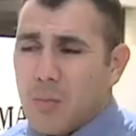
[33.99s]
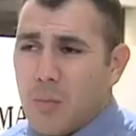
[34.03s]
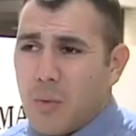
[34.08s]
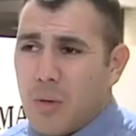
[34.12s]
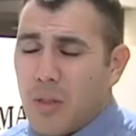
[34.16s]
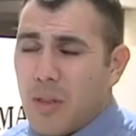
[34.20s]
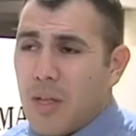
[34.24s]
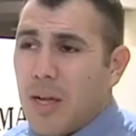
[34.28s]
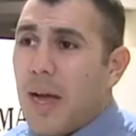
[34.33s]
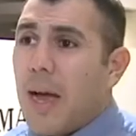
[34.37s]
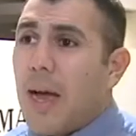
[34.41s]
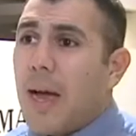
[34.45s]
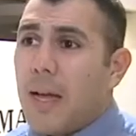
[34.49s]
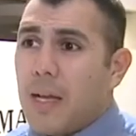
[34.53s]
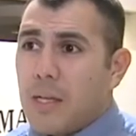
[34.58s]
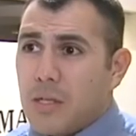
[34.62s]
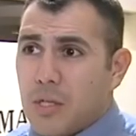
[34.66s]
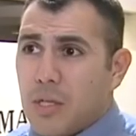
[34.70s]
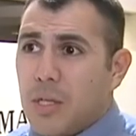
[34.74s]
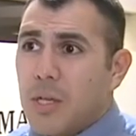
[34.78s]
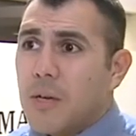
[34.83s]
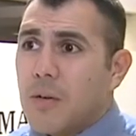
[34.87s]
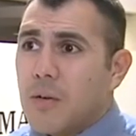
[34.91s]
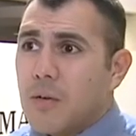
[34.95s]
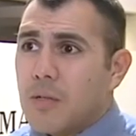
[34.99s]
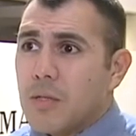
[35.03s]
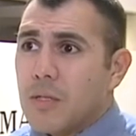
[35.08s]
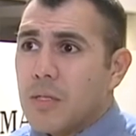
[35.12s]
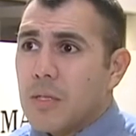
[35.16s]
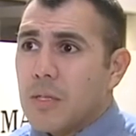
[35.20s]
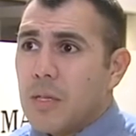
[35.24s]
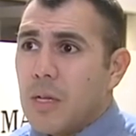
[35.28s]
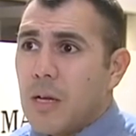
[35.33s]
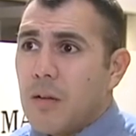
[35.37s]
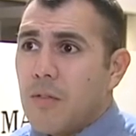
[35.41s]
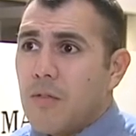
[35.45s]
one of the highest
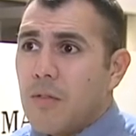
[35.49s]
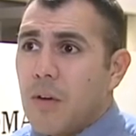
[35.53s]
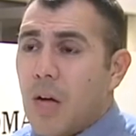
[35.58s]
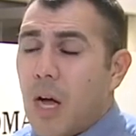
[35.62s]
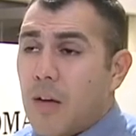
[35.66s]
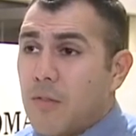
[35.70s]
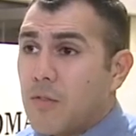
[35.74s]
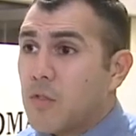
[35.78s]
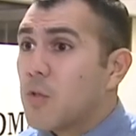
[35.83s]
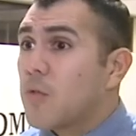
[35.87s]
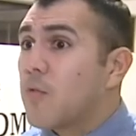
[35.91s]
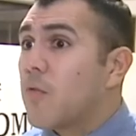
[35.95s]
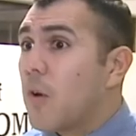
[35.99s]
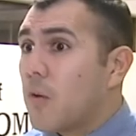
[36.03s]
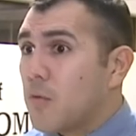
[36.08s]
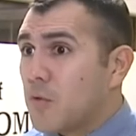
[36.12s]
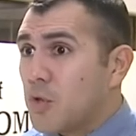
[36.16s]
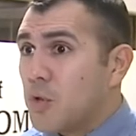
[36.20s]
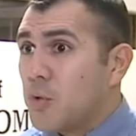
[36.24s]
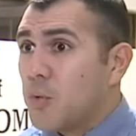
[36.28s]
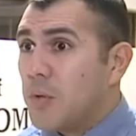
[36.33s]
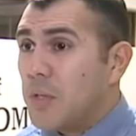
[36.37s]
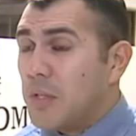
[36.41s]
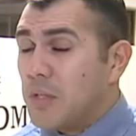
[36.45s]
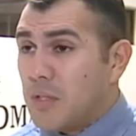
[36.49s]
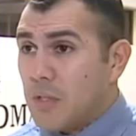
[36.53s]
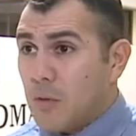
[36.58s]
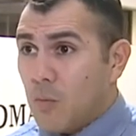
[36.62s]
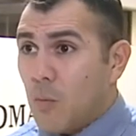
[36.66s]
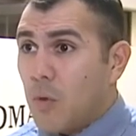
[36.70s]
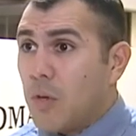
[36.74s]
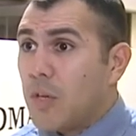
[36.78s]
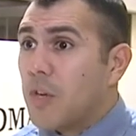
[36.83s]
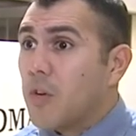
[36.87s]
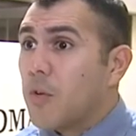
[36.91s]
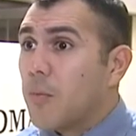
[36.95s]
years of officer-involved shootings
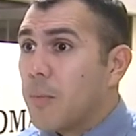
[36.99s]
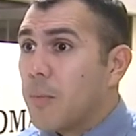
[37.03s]
in one year